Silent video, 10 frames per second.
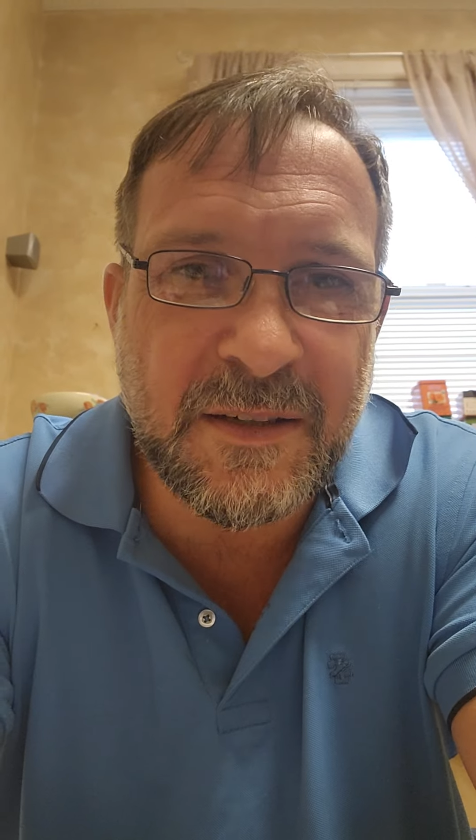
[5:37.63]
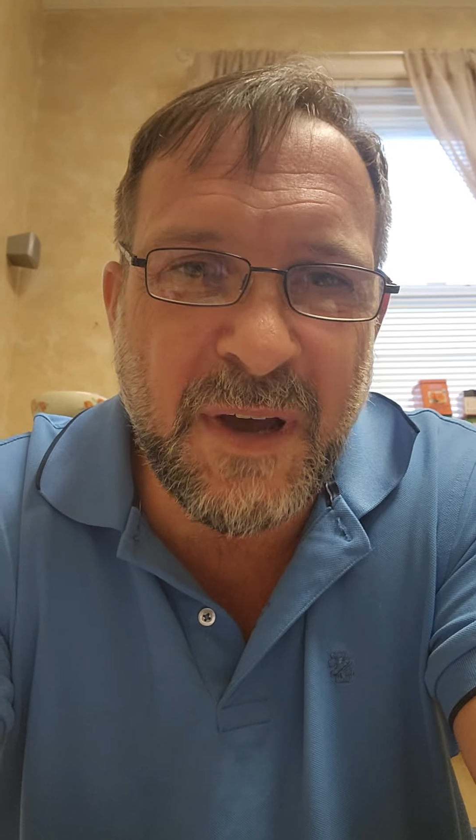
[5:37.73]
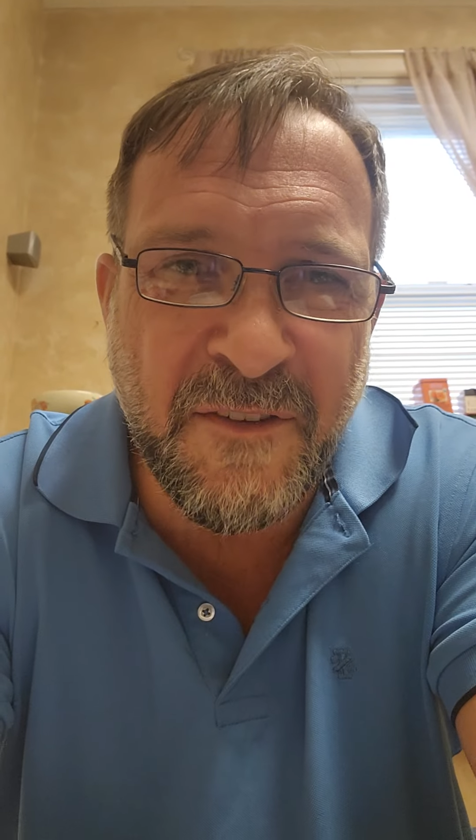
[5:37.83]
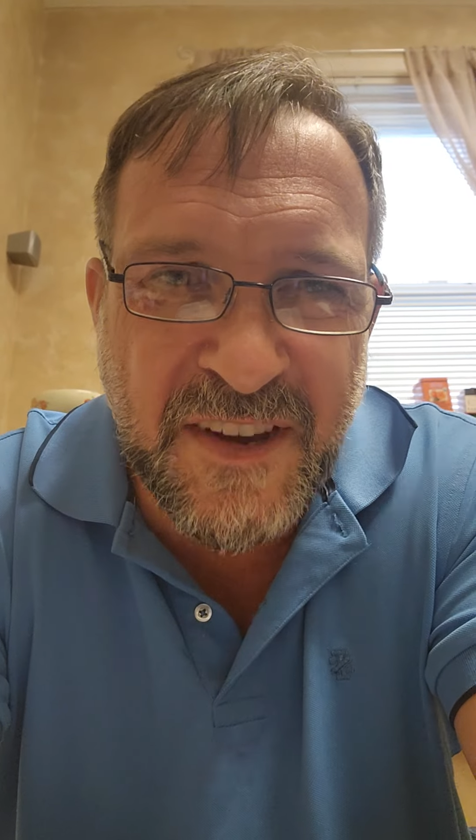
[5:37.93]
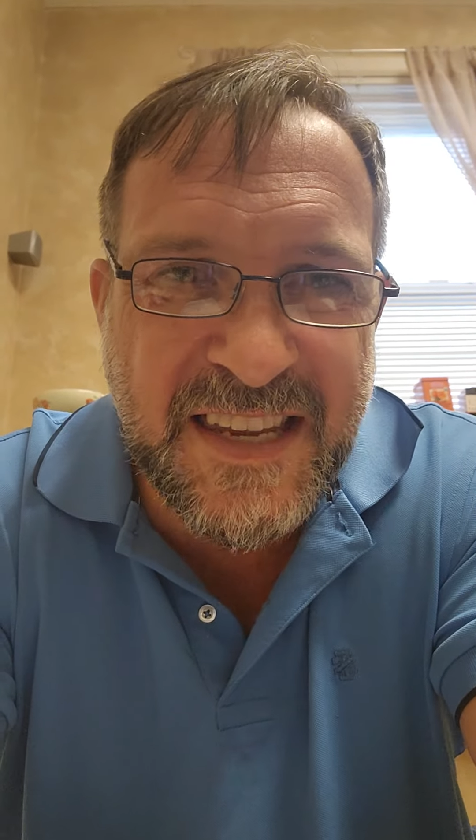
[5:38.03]

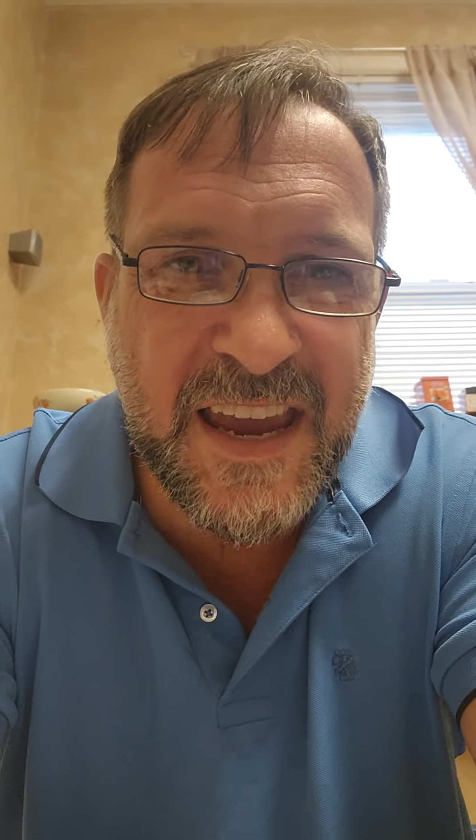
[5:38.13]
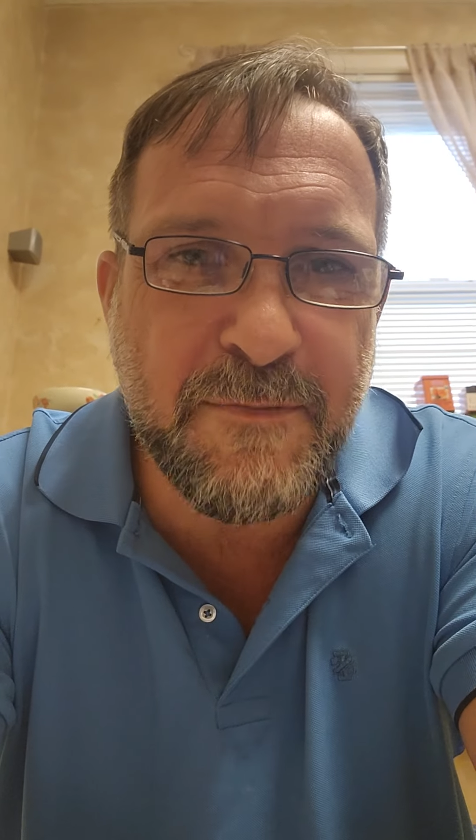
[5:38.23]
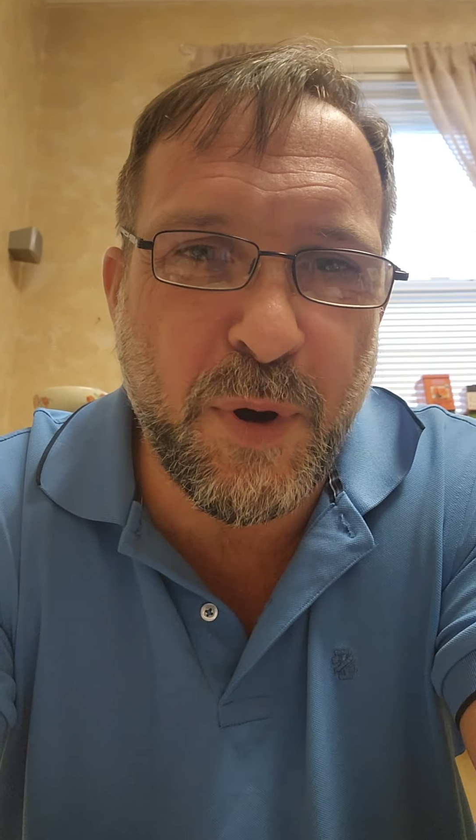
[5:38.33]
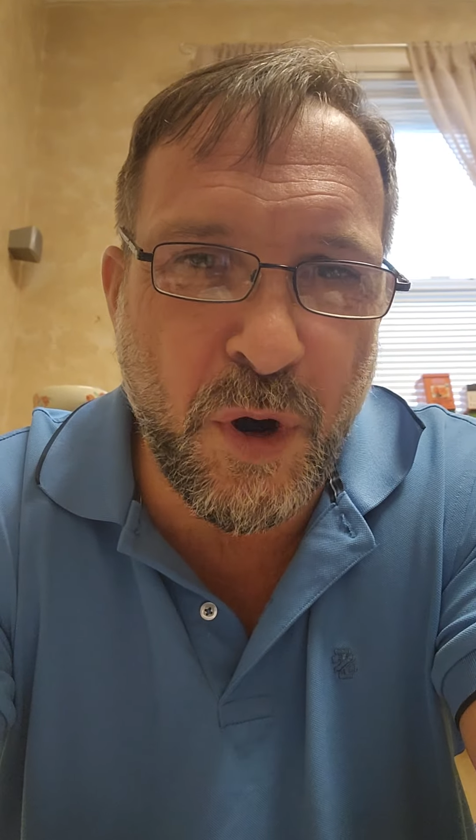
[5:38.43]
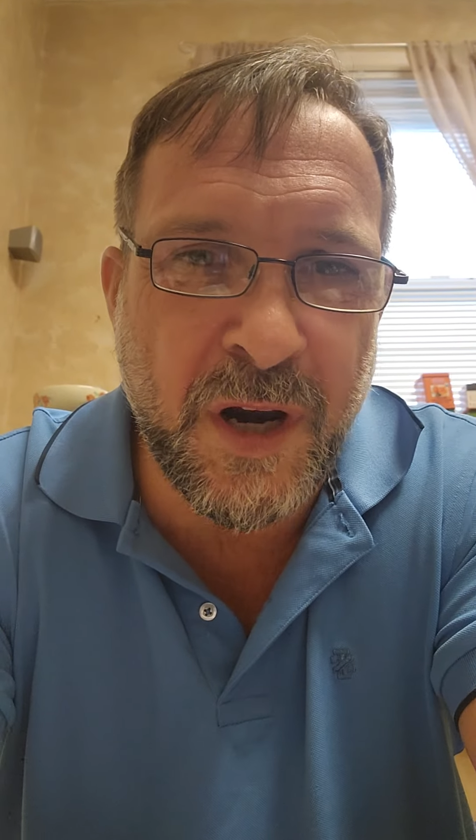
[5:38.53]
Every day,
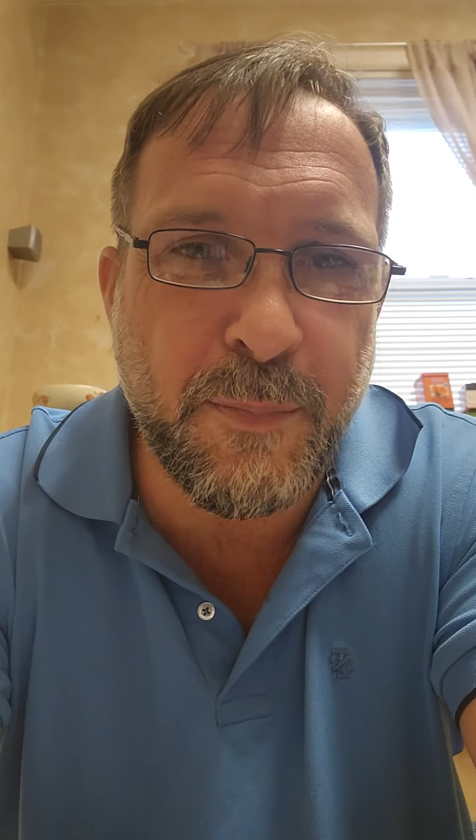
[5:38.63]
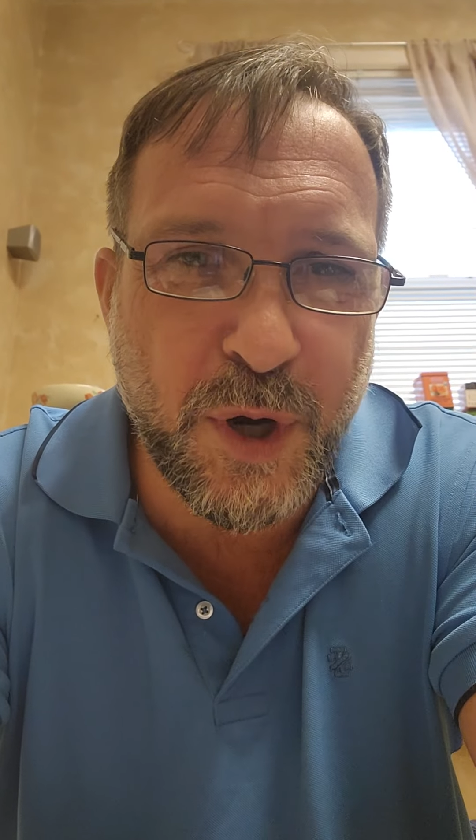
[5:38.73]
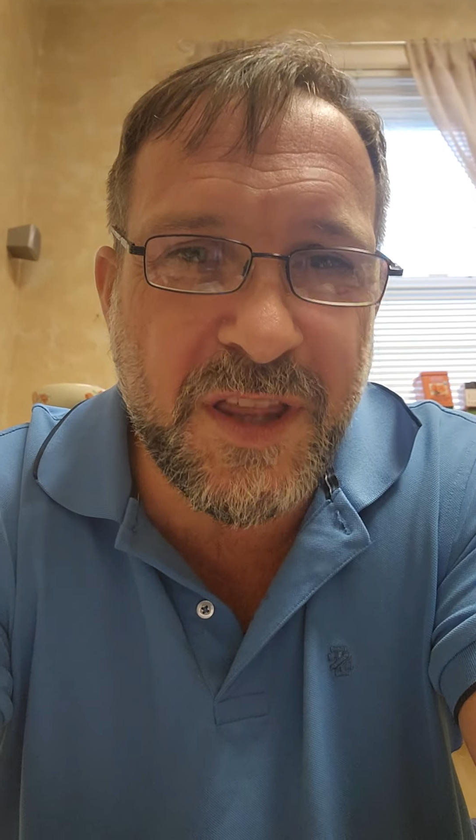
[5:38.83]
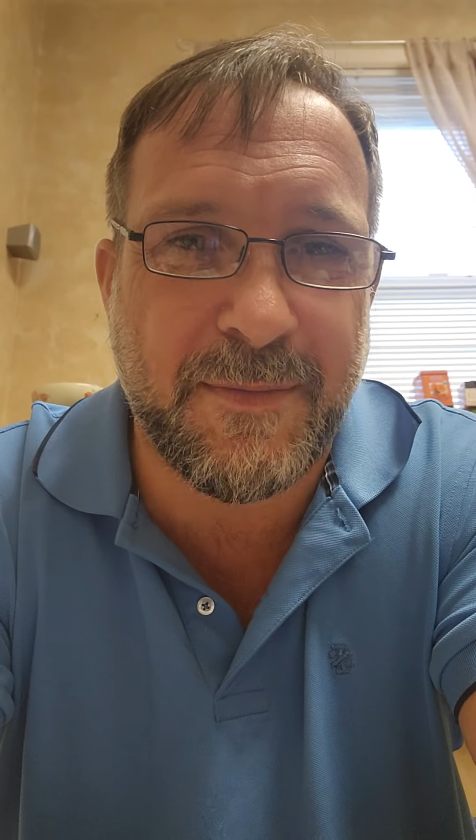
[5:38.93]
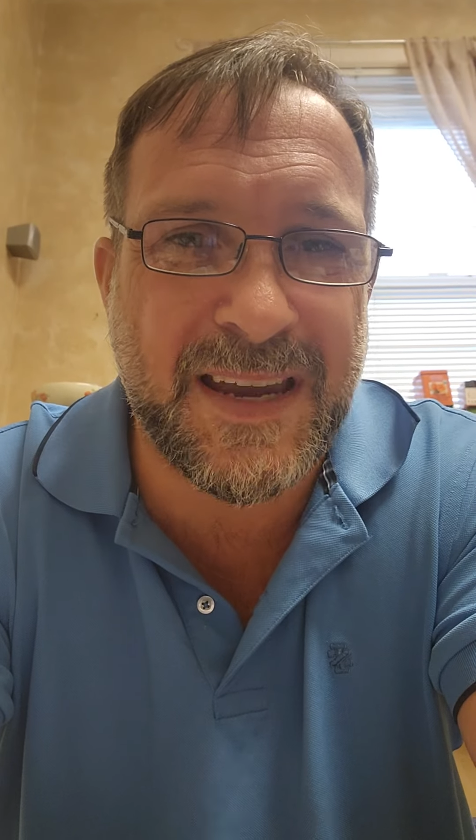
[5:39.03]
put on a
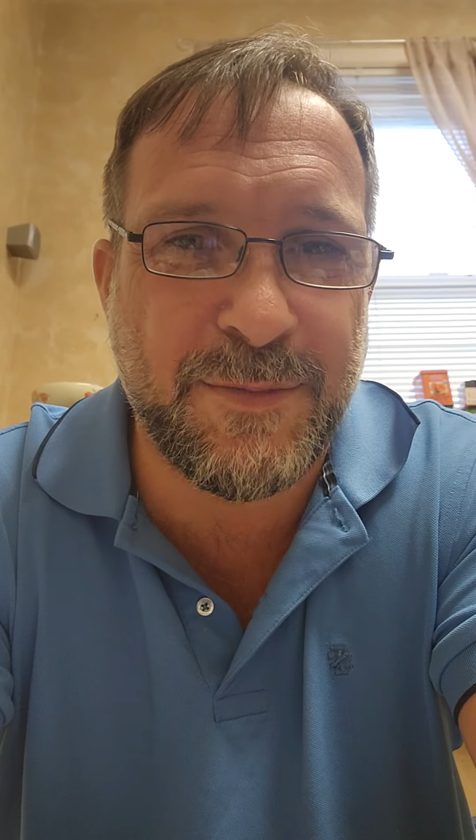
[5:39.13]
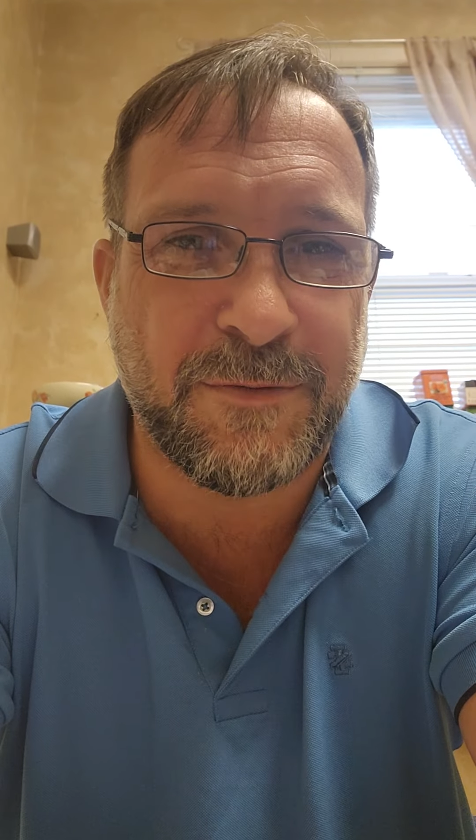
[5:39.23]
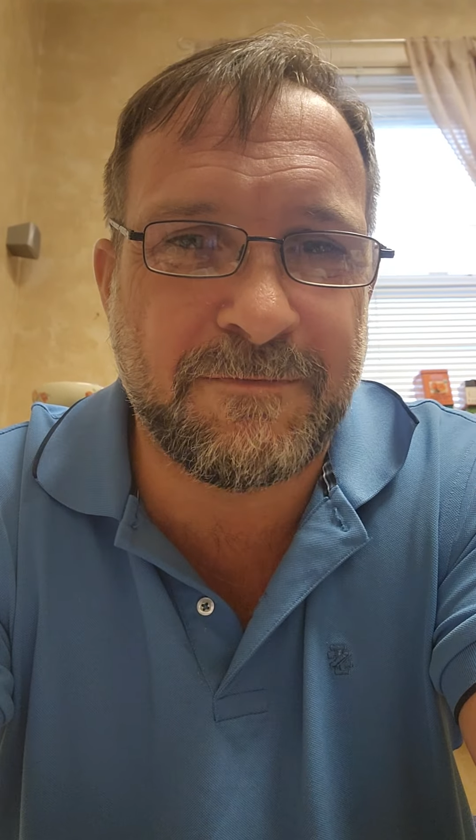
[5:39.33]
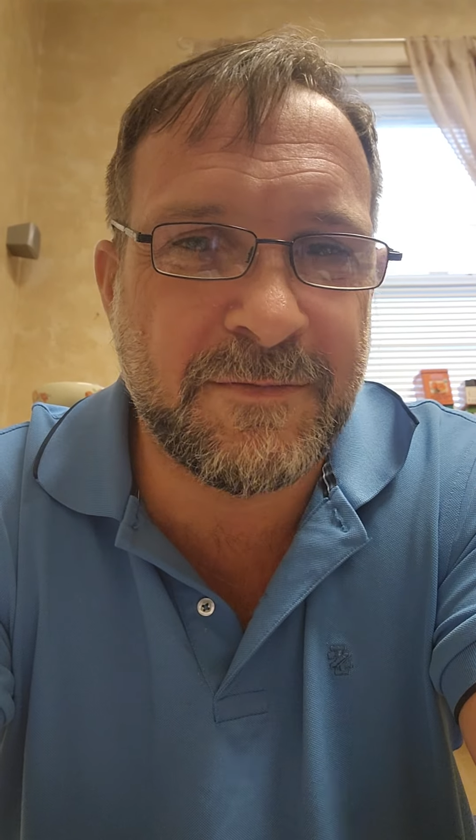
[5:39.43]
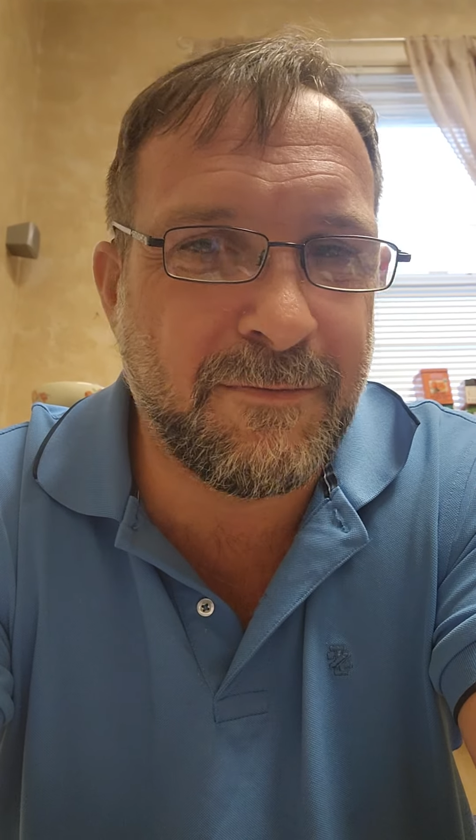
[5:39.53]
book of the Bible.